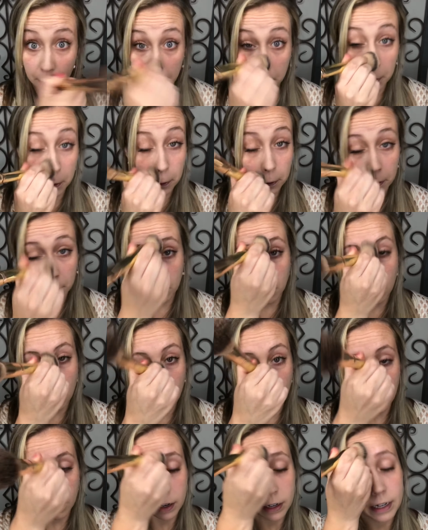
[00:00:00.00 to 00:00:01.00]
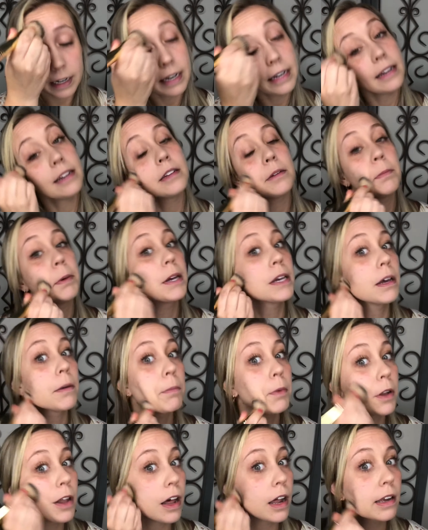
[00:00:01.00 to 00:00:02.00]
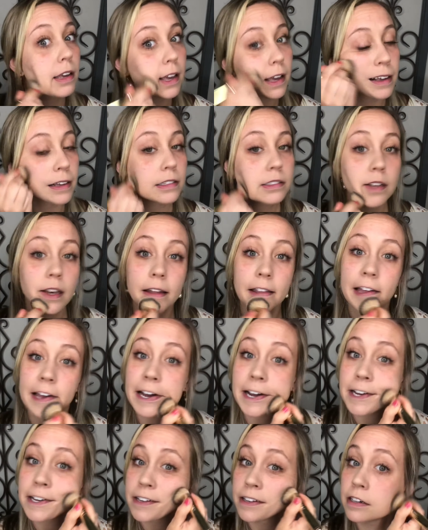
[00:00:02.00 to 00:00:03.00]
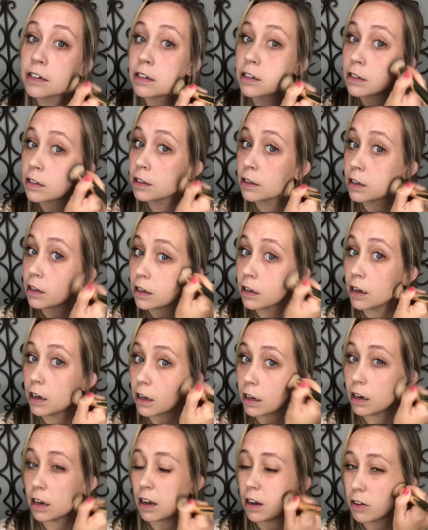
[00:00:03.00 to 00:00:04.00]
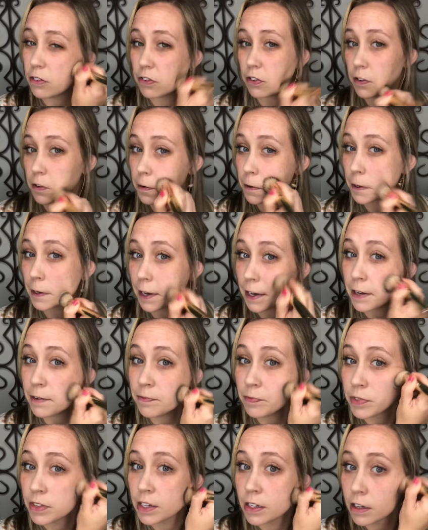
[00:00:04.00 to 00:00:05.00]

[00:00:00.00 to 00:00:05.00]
You're not needing to pick up a lot. I can't say that enough, okay?